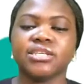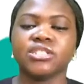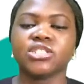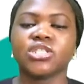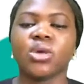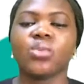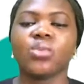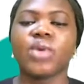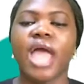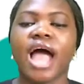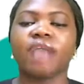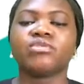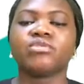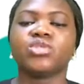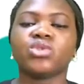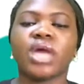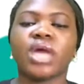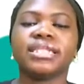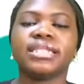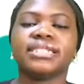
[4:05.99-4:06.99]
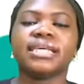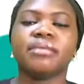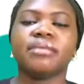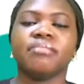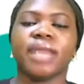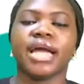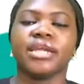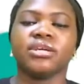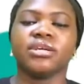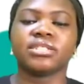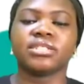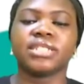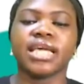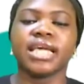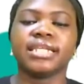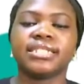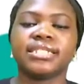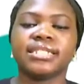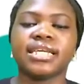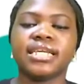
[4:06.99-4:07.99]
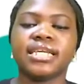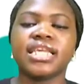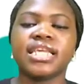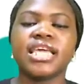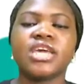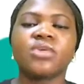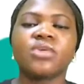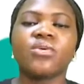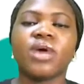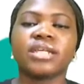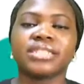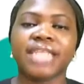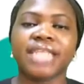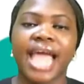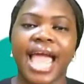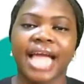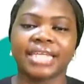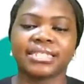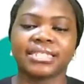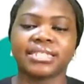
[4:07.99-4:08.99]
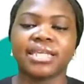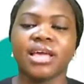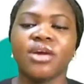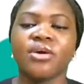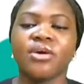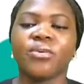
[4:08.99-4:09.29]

So we have 20 minus 18 equals X.